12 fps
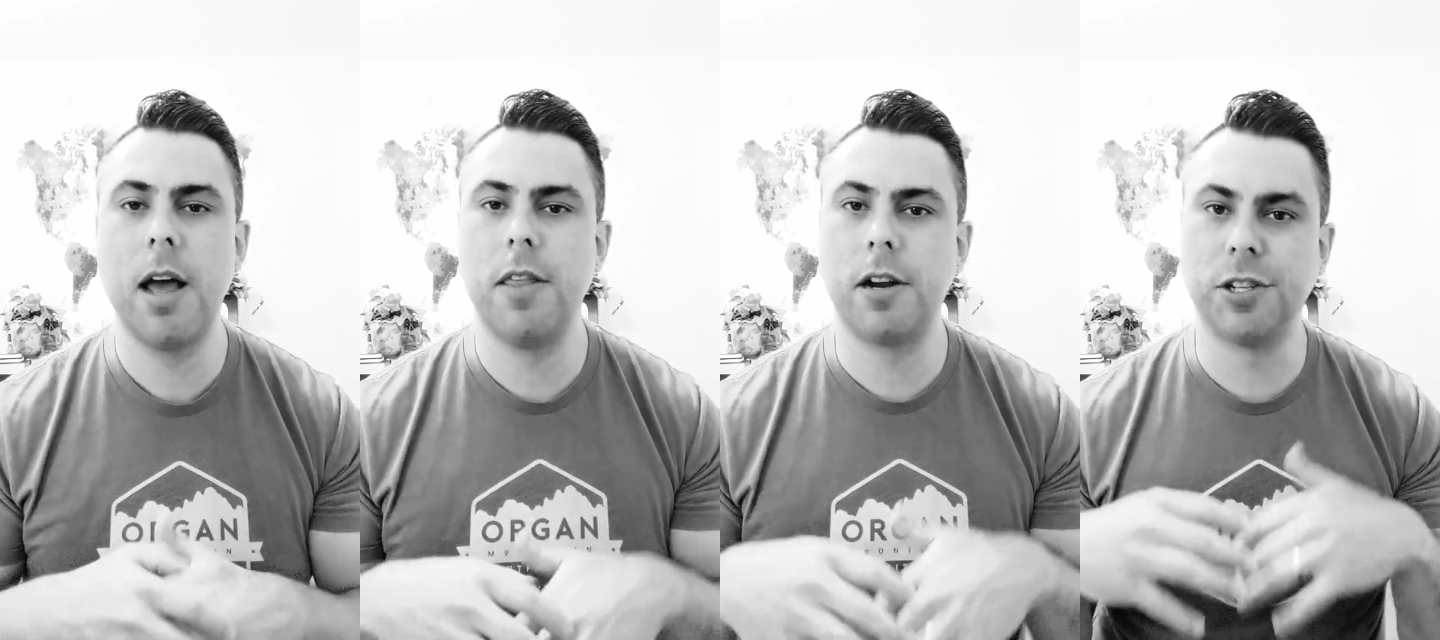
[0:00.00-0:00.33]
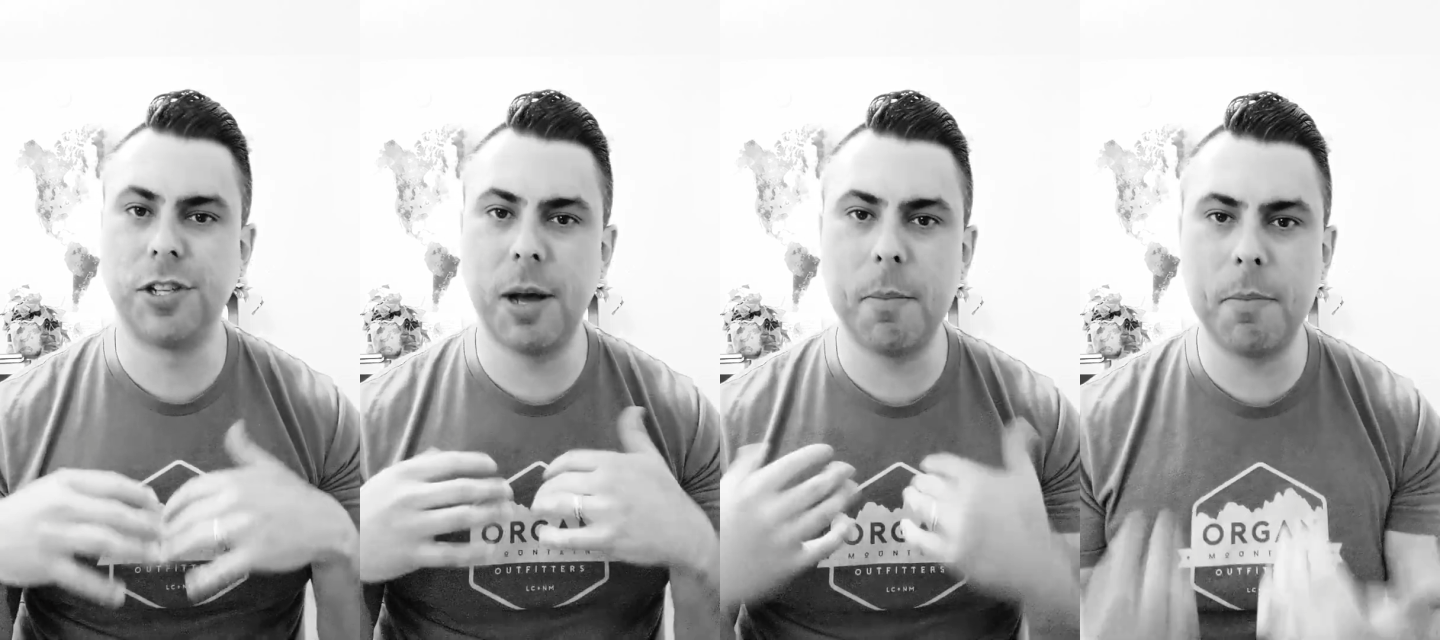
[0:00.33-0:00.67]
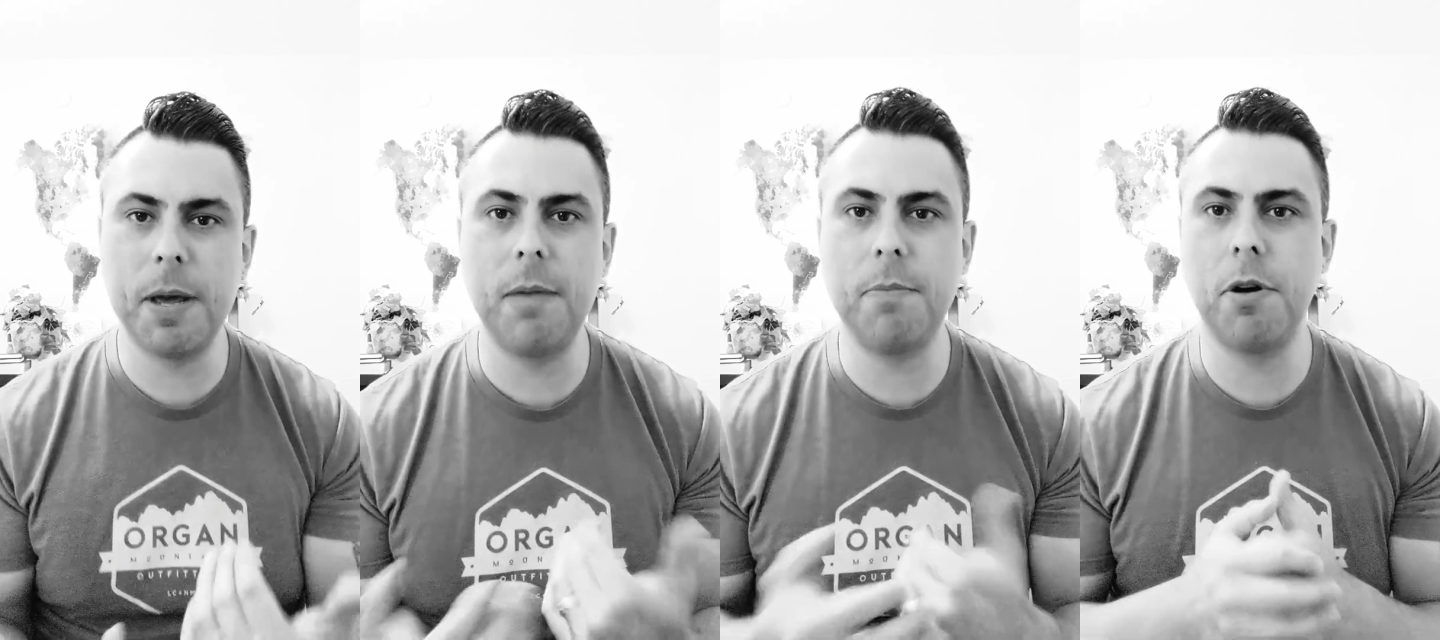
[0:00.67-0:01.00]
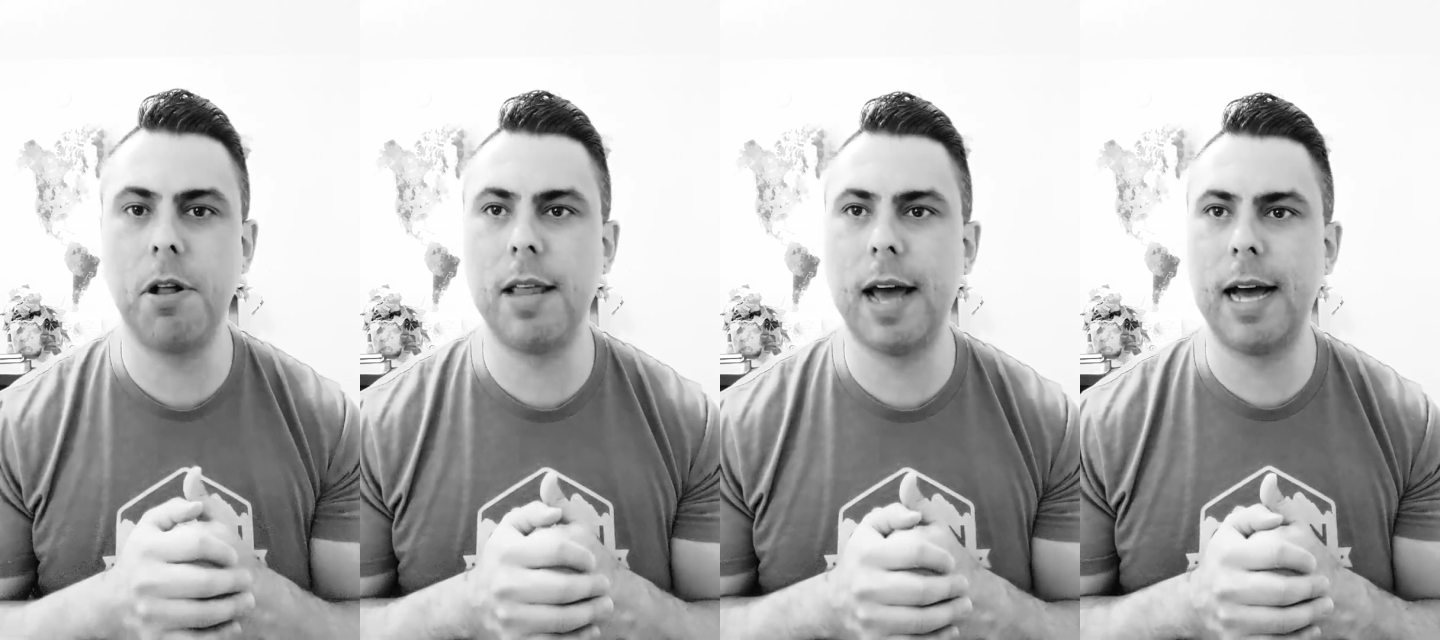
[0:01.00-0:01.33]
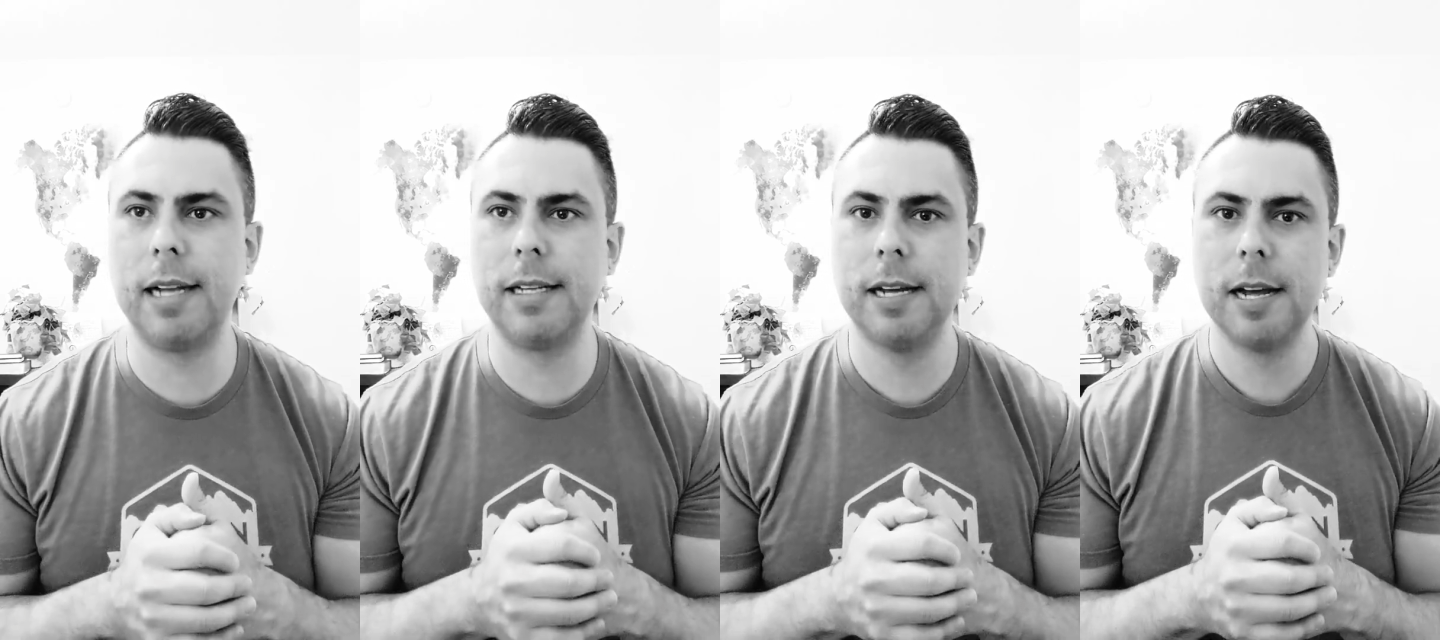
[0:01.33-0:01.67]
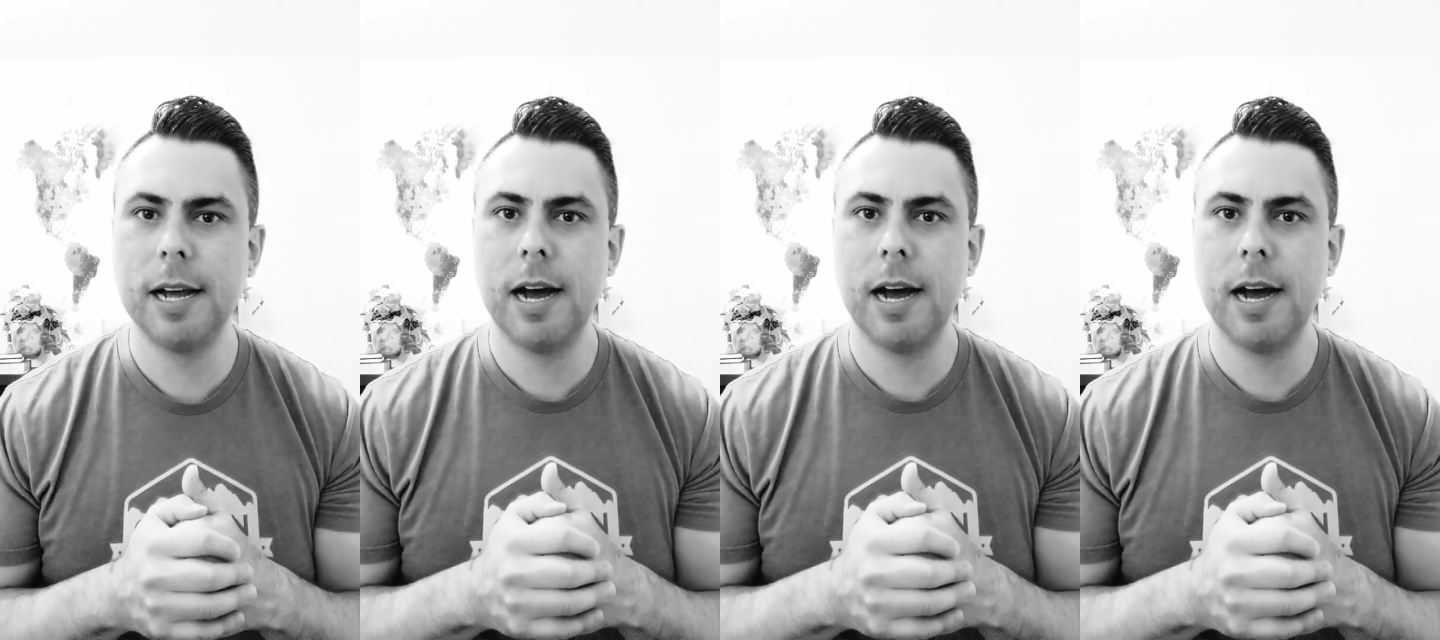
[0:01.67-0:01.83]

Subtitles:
There's some people that